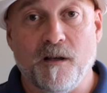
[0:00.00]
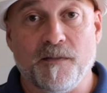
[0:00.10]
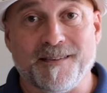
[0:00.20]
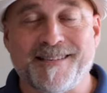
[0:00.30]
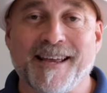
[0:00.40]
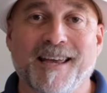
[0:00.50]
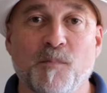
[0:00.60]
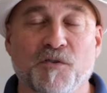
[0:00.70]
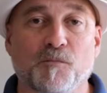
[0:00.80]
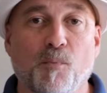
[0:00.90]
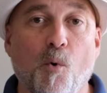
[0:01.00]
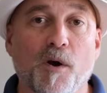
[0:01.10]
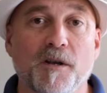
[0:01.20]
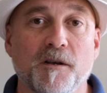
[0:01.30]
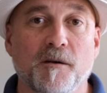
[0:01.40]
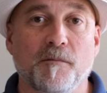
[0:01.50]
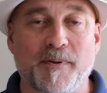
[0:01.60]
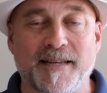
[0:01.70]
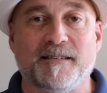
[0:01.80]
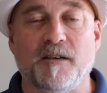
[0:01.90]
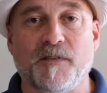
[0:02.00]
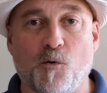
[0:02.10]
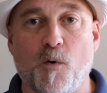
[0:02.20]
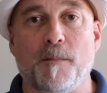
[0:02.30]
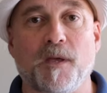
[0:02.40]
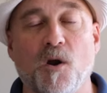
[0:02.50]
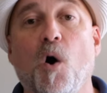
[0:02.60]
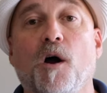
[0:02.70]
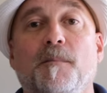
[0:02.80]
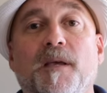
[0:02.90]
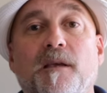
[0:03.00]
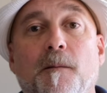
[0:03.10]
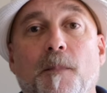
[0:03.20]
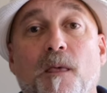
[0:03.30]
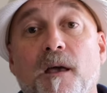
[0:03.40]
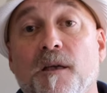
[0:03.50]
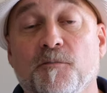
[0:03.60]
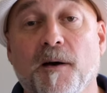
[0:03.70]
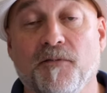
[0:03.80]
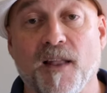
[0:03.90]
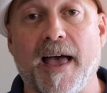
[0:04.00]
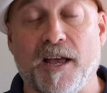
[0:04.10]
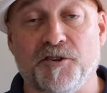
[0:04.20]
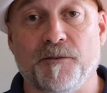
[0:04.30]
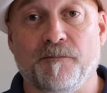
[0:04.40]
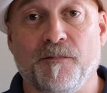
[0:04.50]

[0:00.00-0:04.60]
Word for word: the second most important piece of equipment on me is my flash.